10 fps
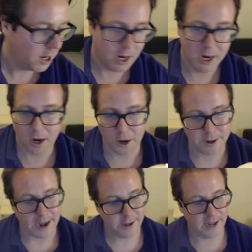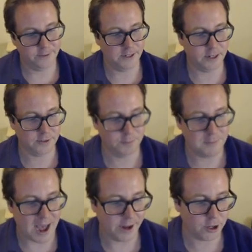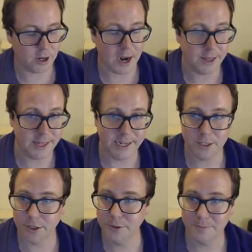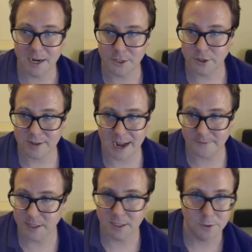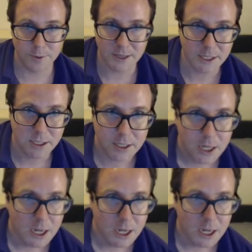Uh, okay. If it doesn't matter, I think you might just have to deal with it,